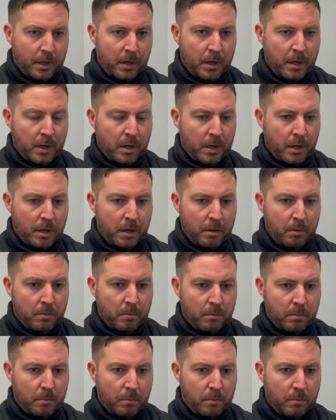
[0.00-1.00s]
So
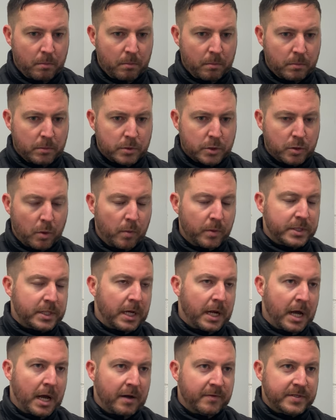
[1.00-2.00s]
what we said
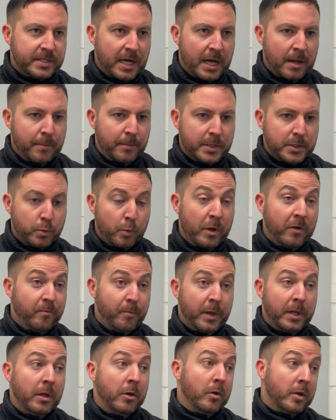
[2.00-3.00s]
at half time is we've
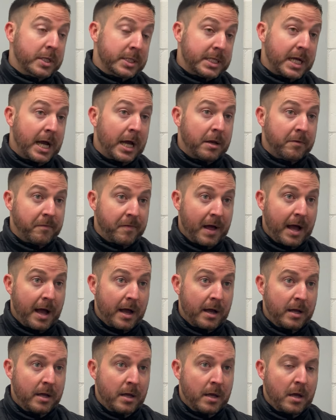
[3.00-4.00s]
been the other side of that,
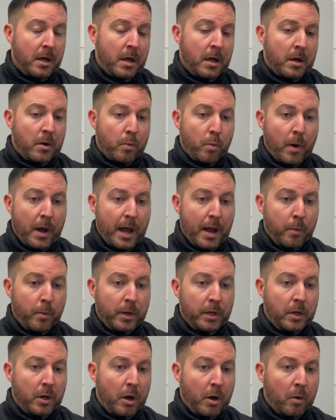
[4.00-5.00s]
where we
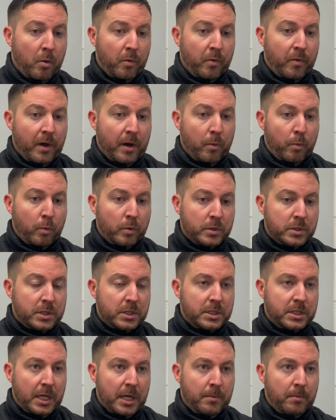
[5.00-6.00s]
know that once a
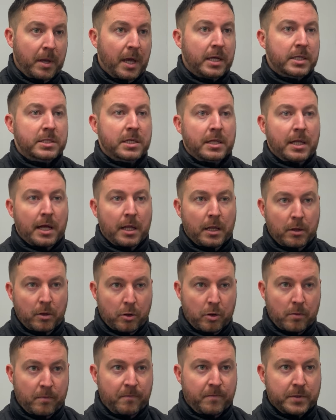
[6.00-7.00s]
team gets in that little
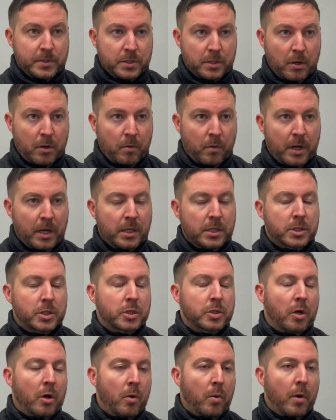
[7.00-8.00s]
comfort zone, it's
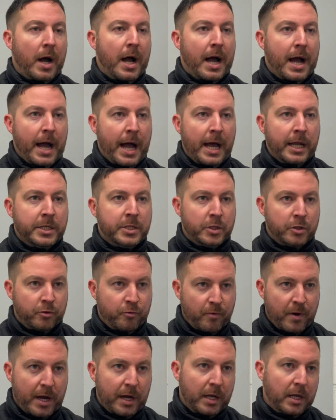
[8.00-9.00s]
so hard to
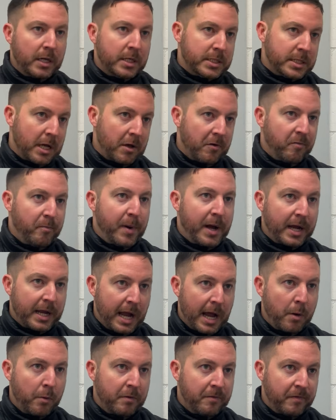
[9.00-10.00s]
drag yourself back
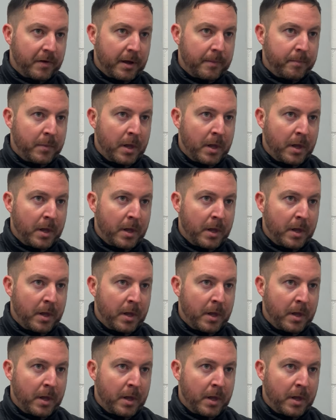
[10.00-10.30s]
out of it.